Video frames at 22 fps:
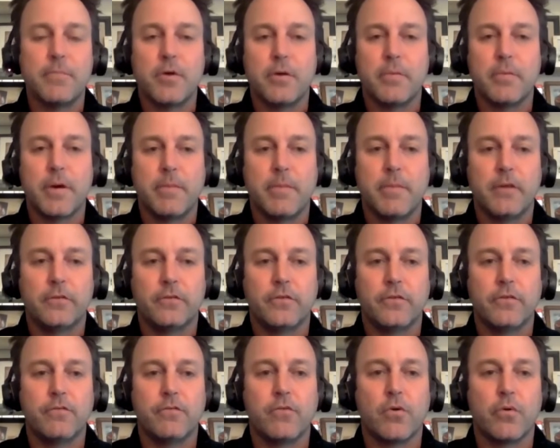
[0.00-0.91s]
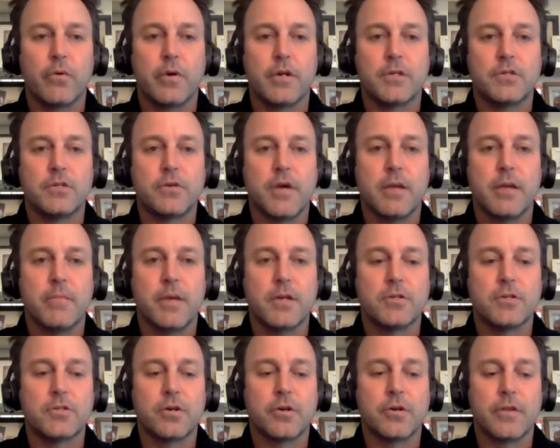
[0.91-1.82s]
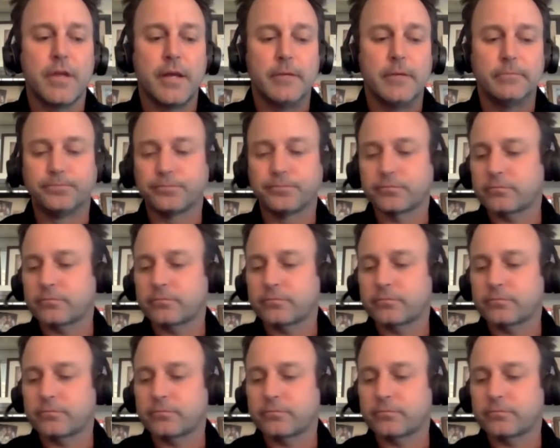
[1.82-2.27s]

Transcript: put my best foot forward to try to make sure that,